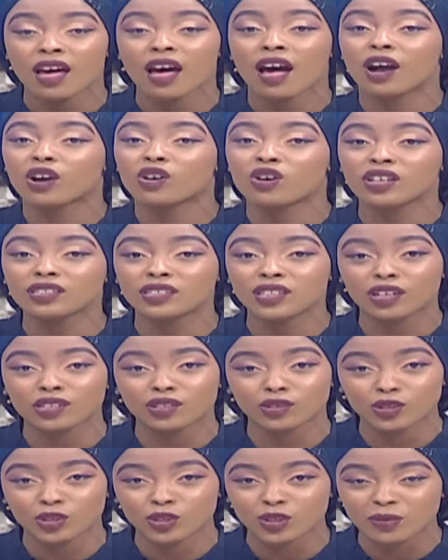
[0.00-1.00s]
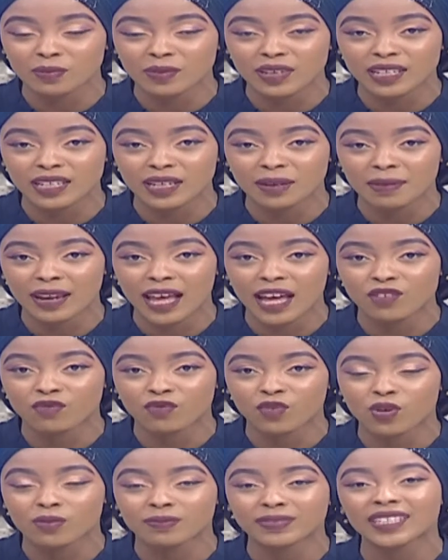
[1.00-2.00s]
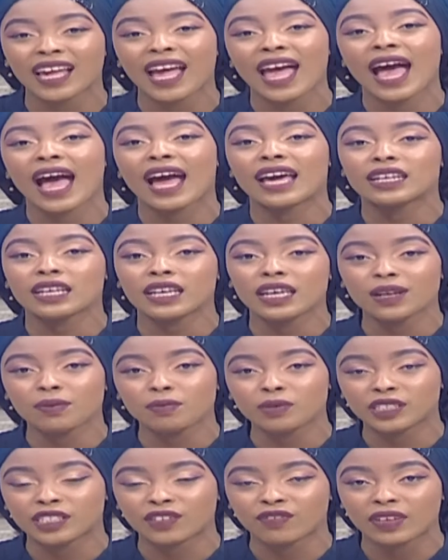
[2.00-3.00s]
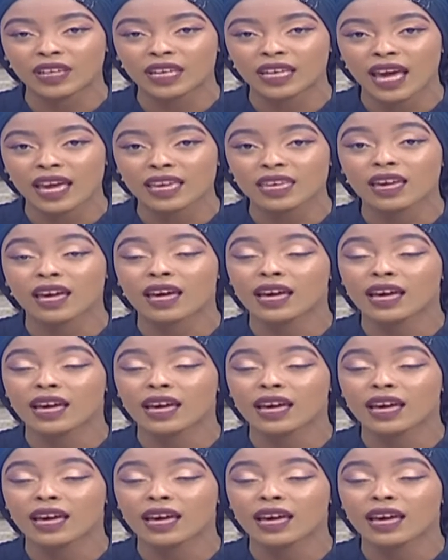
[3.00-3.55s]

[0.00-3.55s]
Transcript: across our social media platforms at Ebru TV Kenya,